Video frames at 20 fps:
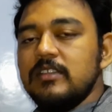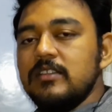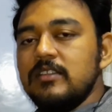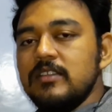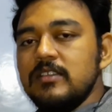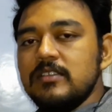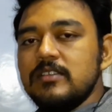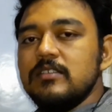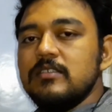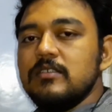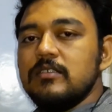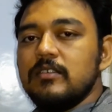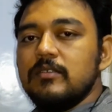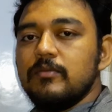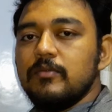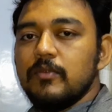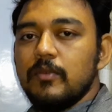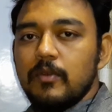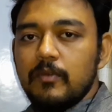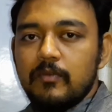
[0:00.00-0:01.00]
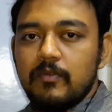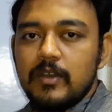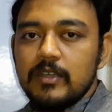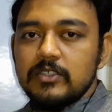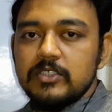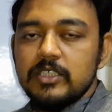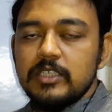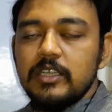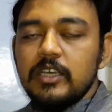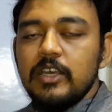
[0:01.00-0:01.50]
This
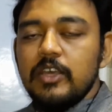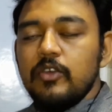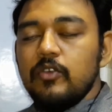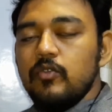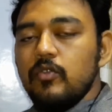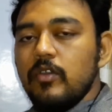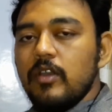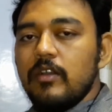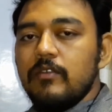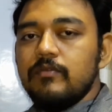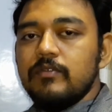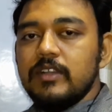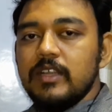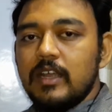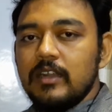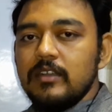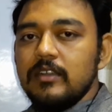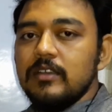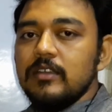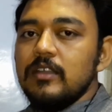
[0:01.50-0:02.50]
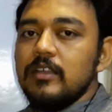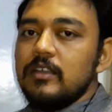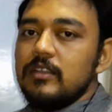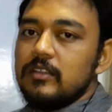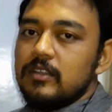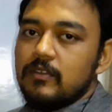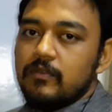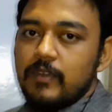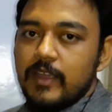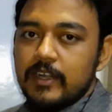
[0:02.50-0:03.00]
function you have done
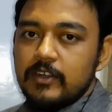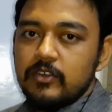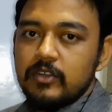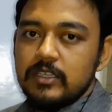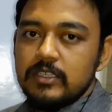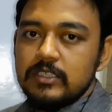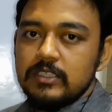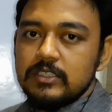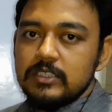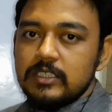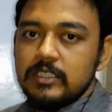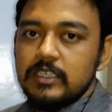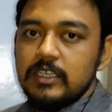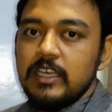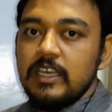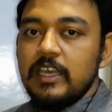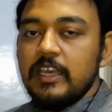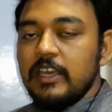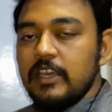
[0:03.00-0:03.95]
the factorization.